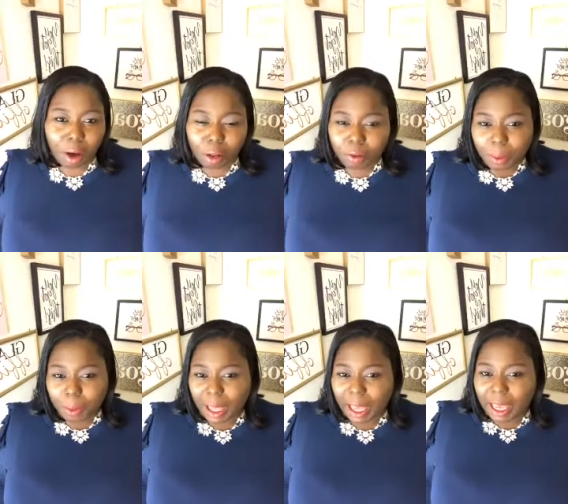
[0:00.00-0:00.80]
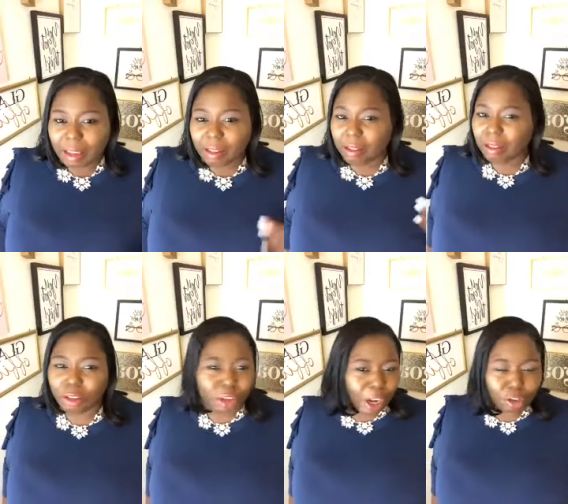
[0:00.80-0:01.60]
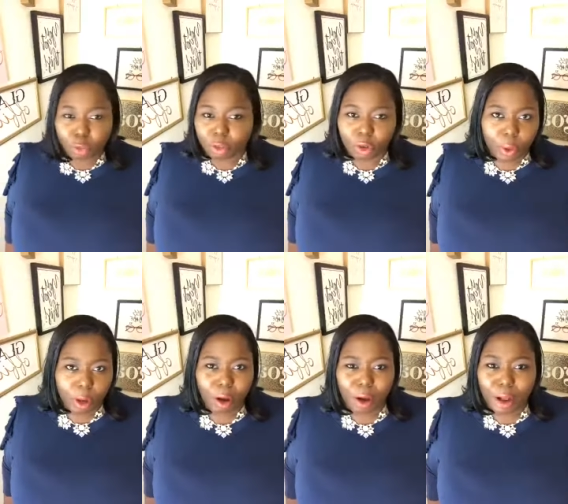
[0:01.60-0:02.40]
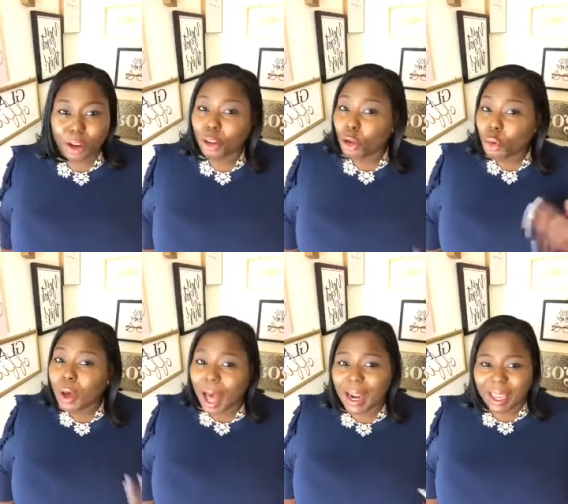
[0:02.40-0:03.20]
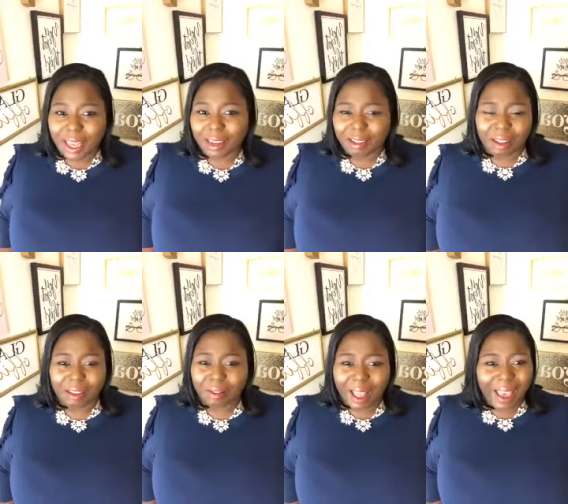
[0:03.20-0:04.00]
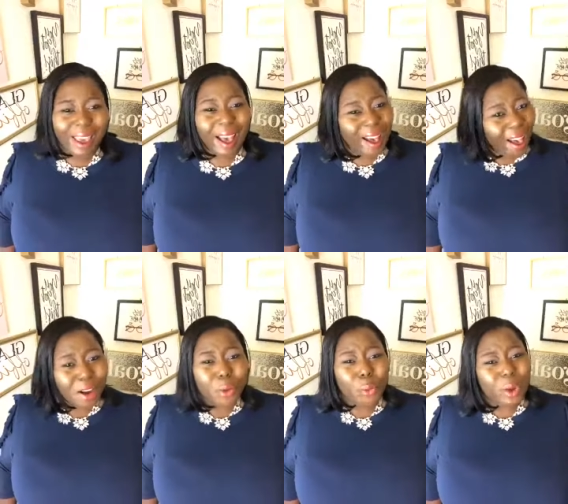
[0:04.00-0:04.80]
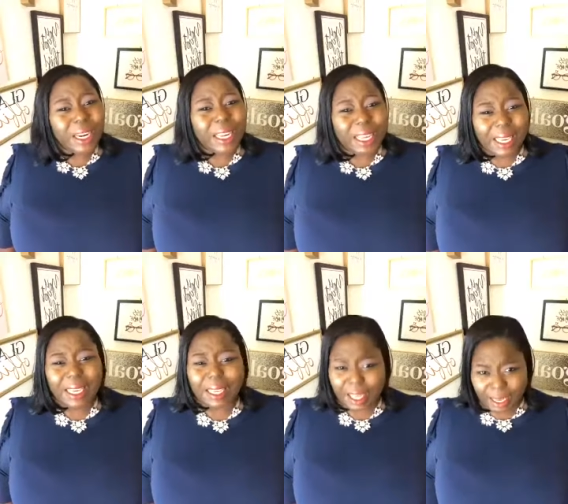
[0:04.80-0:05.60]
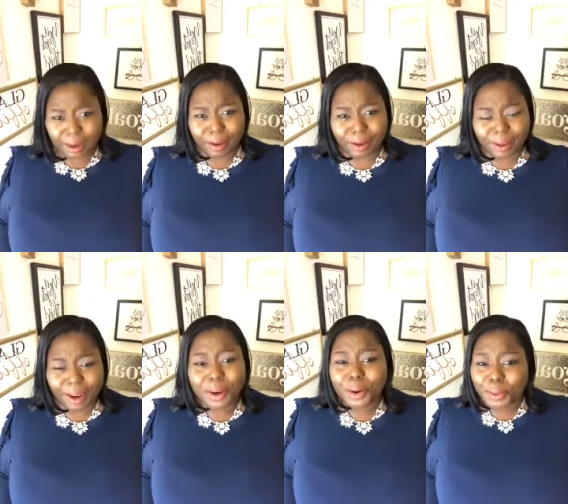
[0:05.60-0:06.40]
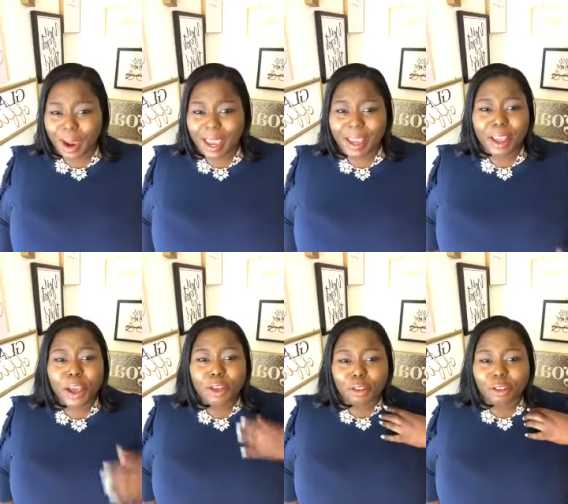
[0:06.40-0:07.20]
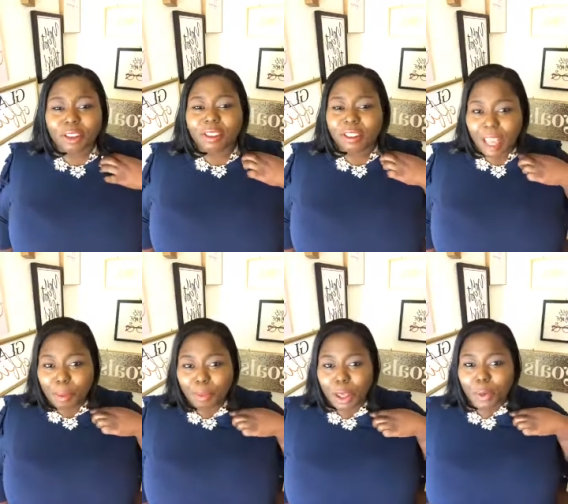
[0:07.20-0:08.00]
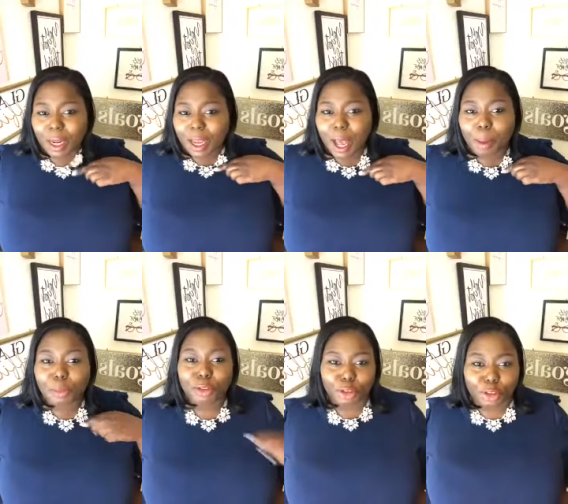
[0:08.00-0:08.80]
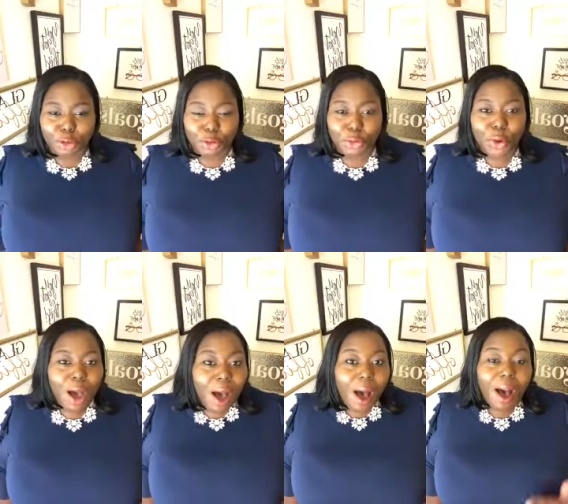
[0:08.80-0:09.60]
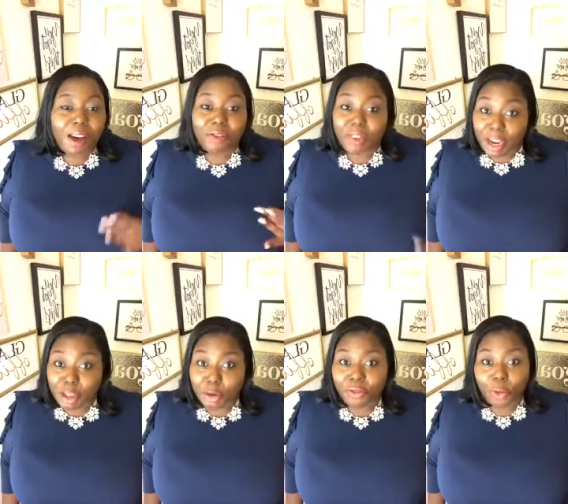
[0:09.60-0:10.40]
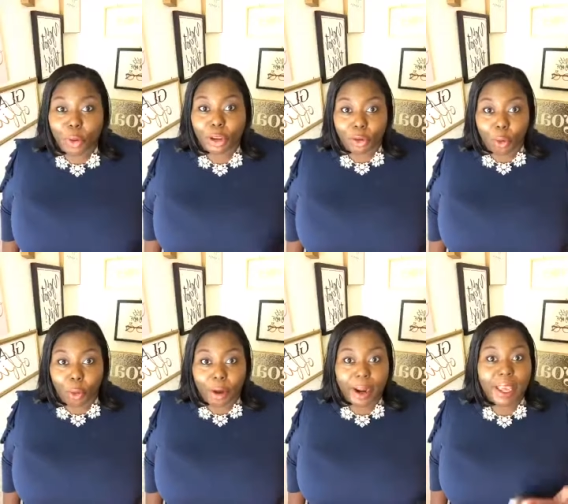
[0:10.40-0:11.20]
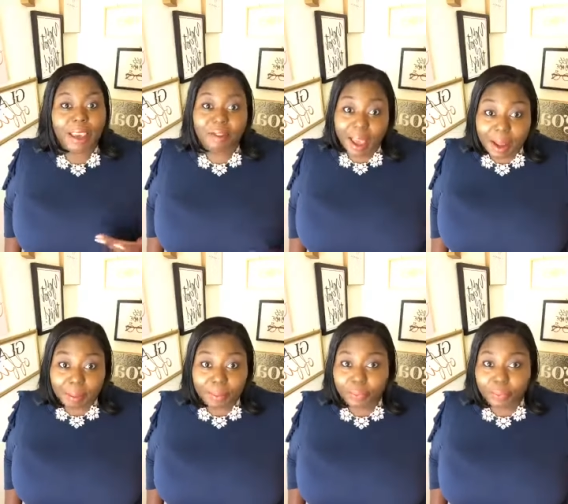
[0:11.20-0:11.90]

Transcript: all over the place. You're not sure what's going on. You kind of get a sense of like, I don't wanna eat here. right? So it's the same thing when it comes to a venue for your event.